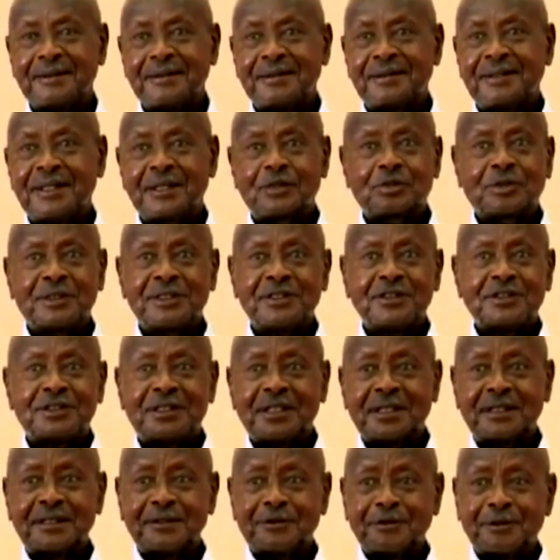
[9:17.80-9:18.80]
That one is
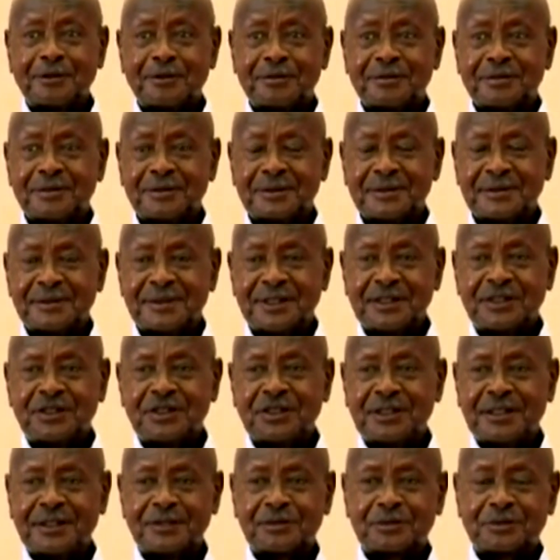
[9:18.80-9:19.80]
taking off, that
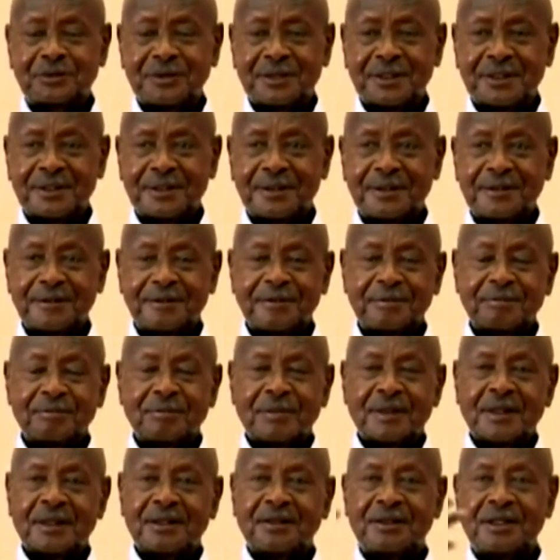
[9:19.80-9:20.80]
industry.
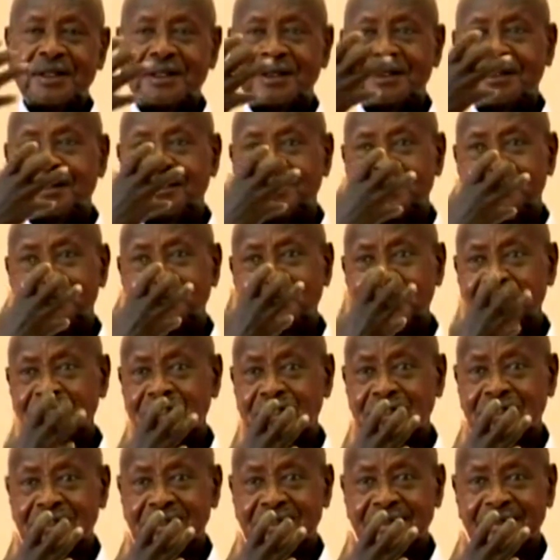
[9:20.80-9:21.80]
Then the, the
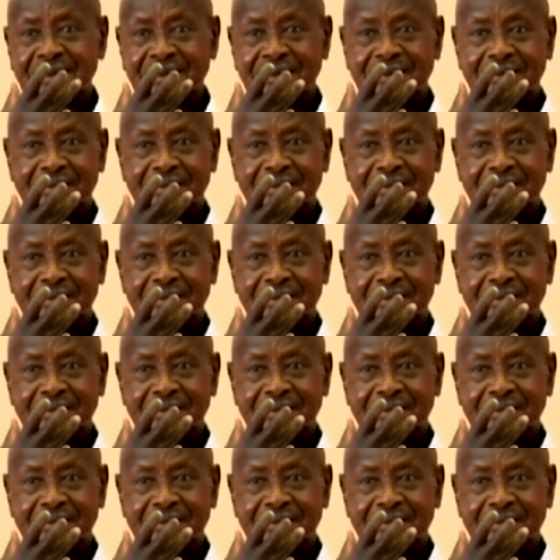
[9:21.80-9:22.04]
masks.